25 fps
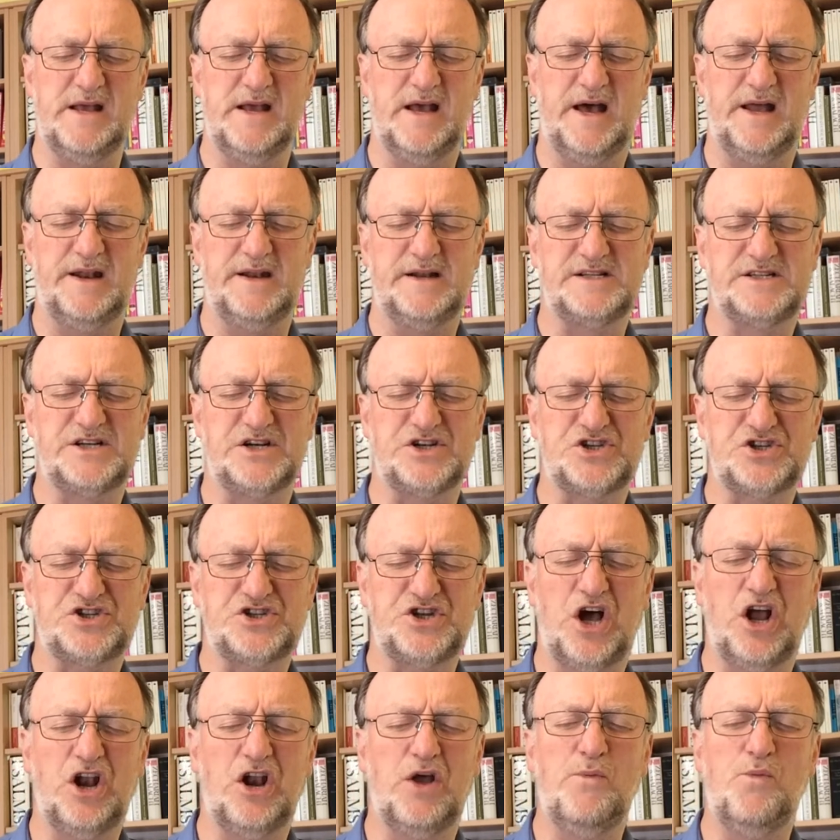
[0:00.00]
And it's a
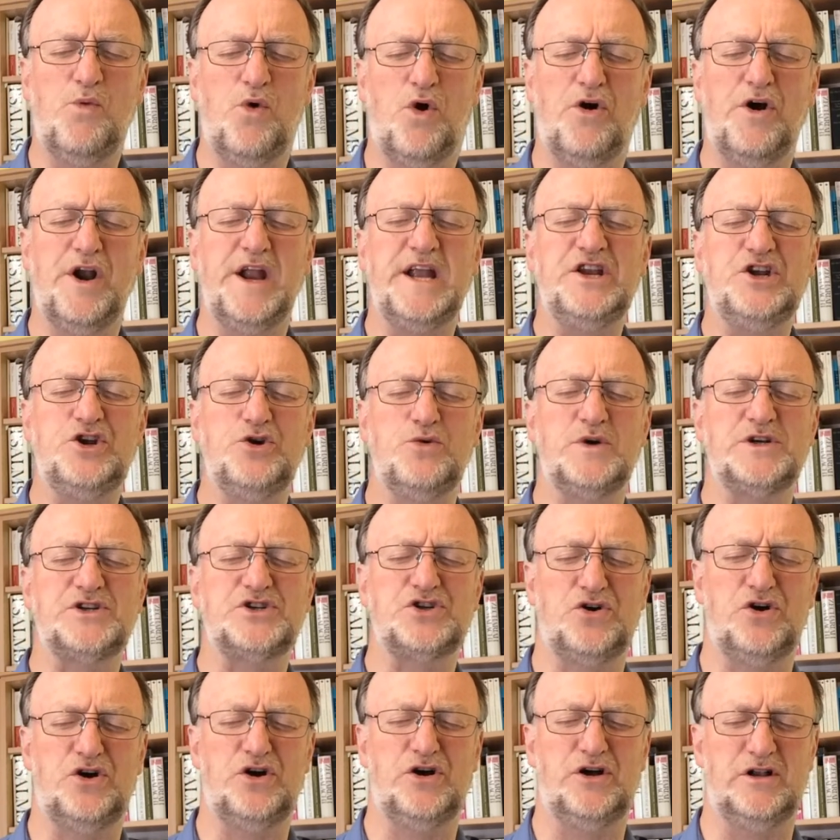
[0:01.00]
solemn warning to
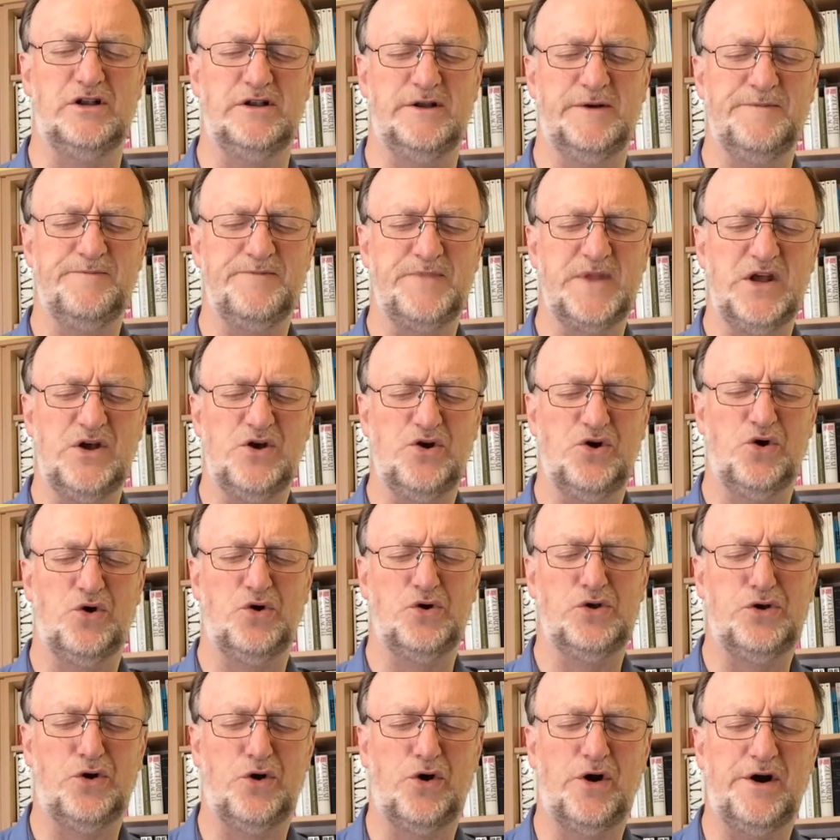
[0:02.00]
us all, O
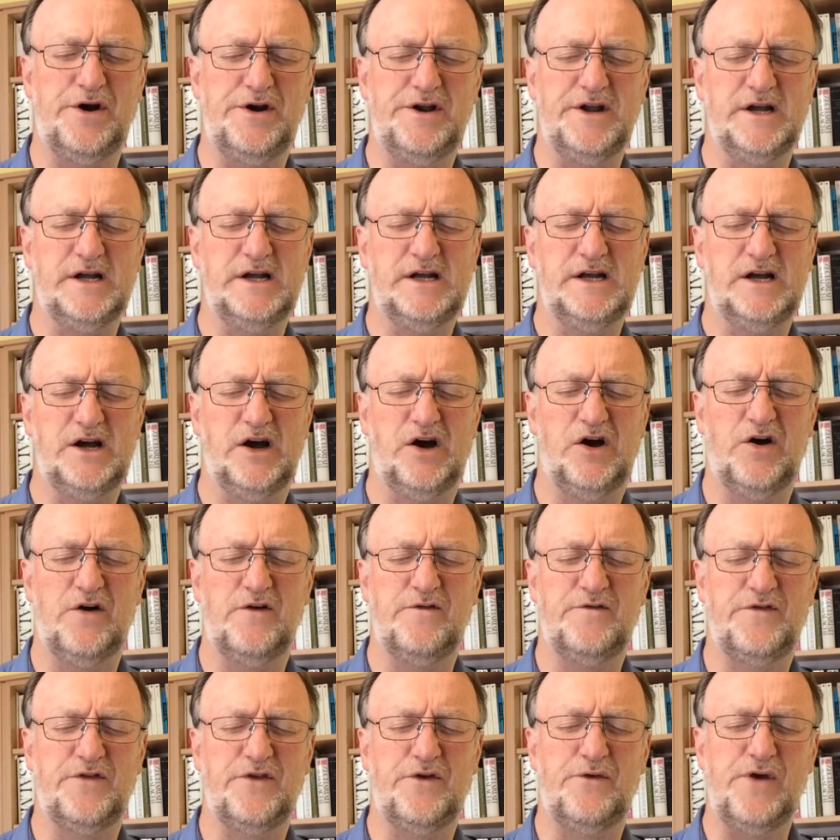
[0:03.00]
Lord,
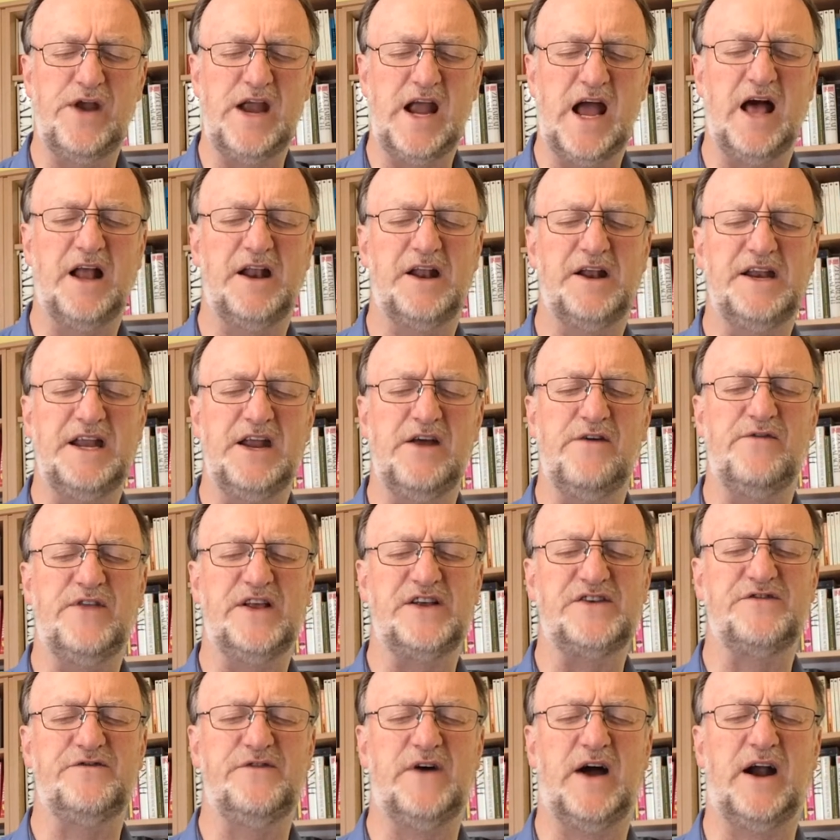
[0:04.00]
of the reality of
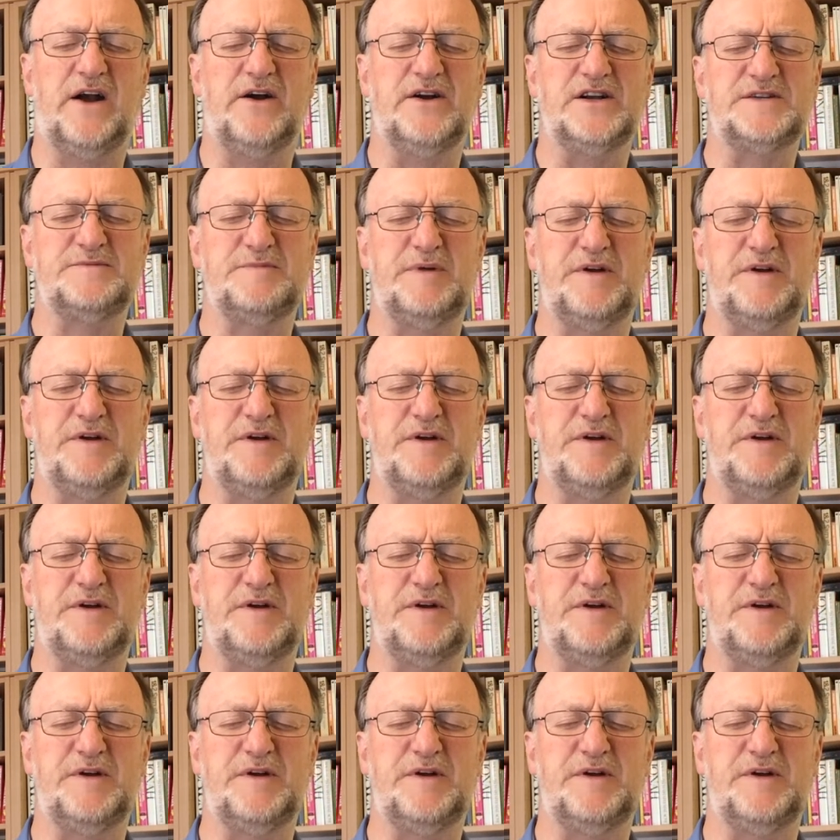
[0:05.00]
this virus.